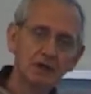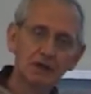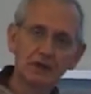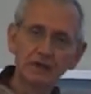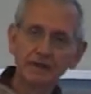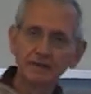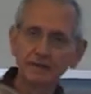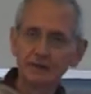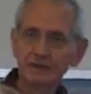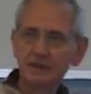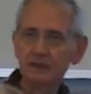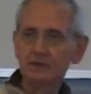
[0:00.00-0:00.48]

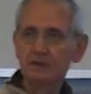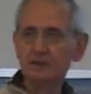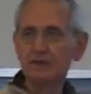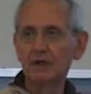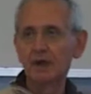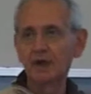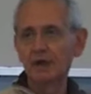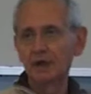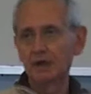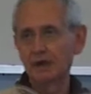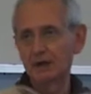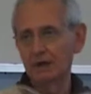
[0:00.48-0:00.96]
living in
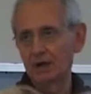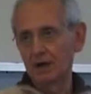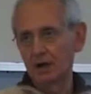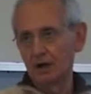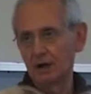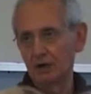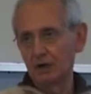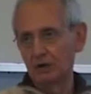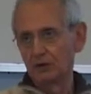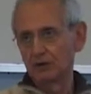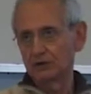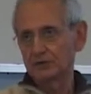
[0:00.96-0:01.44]
the area
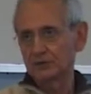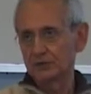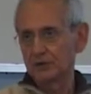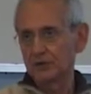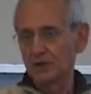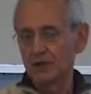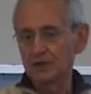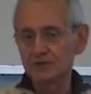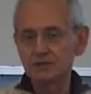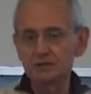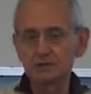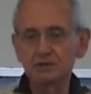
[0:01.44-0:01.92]
of the
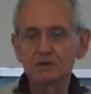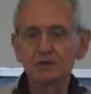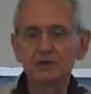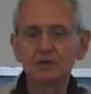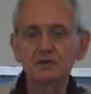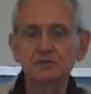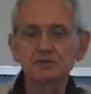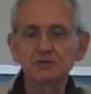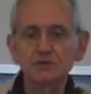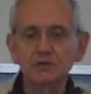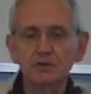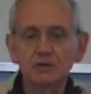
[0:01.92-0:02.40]
National
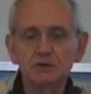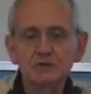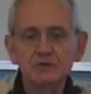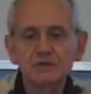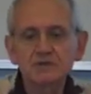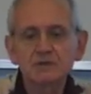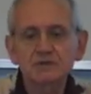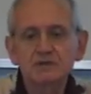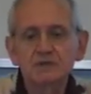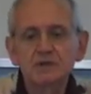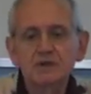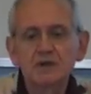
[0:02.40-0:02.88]
Health
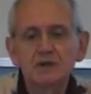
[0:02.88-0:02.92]
Service.